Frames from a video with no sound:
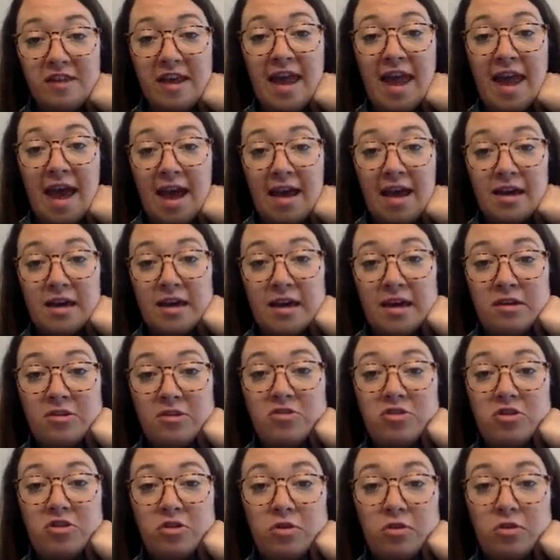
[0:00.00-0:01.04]
added
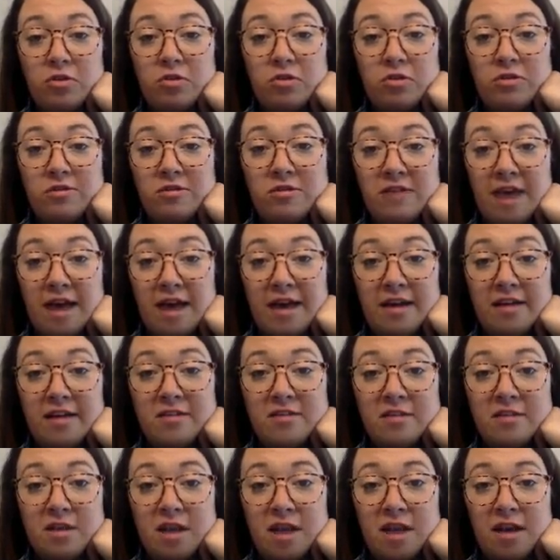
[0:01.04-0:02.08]
into Google
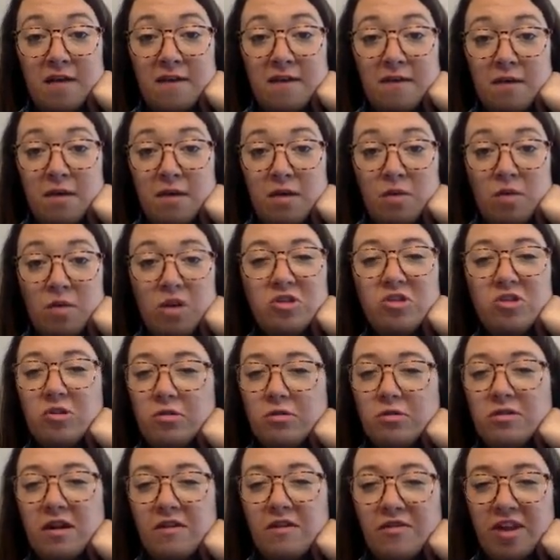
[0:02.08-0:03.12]
Slides, and we do
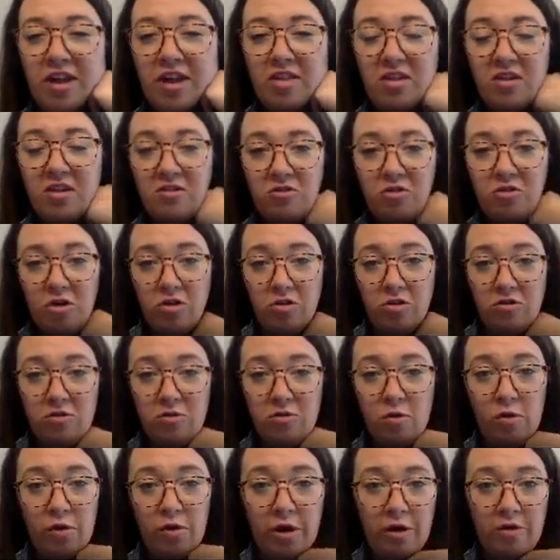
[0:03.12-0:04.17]
stuff like this during the
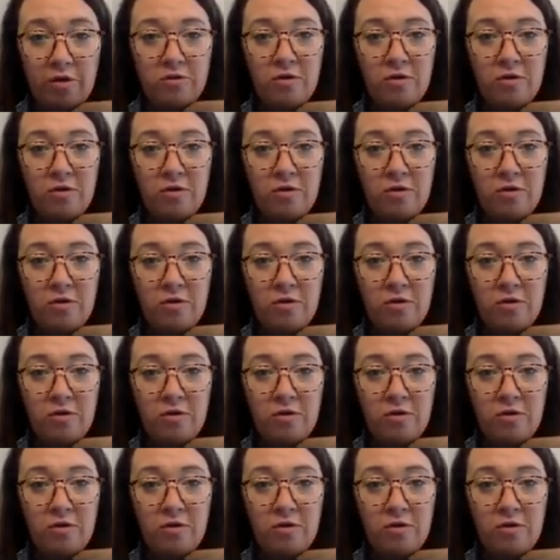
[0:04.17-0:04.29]
school year.